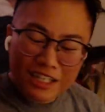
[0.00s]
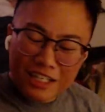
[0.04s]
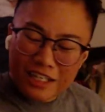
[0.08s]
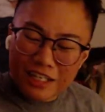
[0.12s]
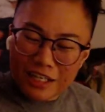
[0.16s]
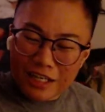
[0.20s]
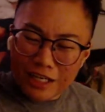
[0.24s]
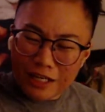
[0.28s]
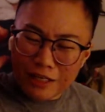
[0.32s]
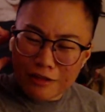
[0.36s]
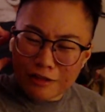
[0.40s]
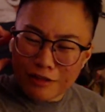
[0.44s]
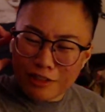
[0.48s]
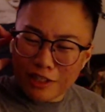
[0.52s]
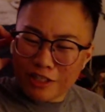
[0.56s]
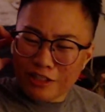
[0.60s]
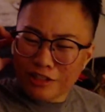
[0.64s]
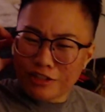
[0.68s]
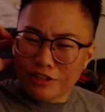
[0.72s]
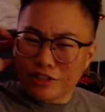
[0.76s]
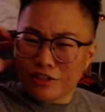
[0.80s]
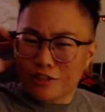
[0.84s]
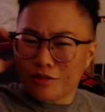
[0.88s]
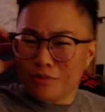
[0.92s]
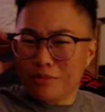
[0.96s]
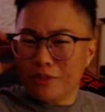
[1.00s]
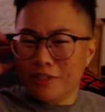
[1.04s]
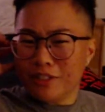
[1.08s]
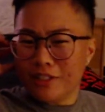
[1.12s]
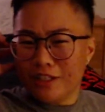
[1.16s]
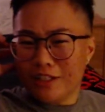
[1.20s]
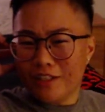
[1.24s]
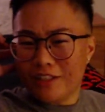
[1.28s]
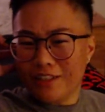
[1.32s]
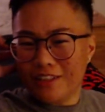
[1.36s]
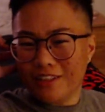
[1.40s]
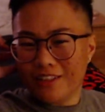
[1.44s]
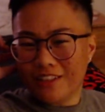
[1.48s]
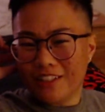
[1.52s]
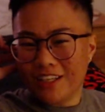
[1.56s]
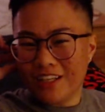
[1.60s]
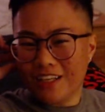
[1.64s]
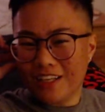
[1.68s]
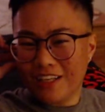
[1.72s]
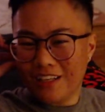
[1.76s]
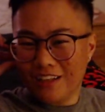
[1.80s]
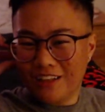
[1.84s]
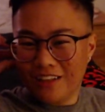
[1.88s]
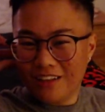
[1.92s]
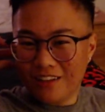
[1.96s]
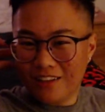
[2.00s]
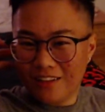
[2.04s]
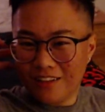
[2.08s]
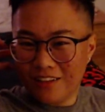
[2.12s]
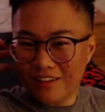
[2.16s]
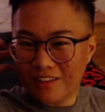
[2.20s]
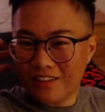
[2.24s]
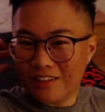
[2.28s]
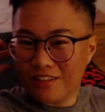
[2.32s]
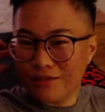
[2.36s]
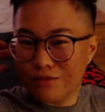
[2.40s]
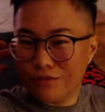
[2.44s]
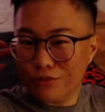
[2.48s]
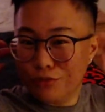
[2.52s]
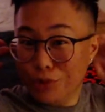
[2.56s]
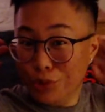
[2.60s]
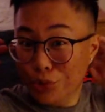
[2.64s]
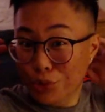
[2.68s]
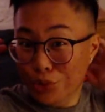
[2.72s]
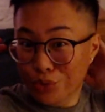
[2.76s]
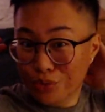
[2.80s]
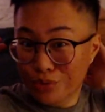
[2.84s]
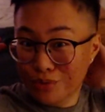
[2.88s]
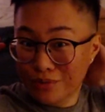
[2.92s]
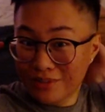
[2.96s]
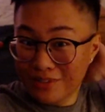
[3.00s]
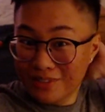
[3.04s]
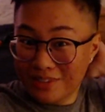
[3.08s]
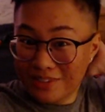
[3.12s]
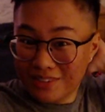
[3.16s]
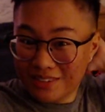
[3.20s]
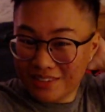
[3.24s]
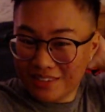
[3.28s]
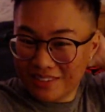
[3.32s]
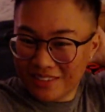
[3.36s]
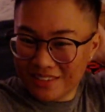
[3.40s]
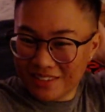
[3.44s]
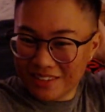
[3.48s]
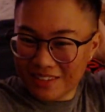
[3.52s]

I just be like hella confused.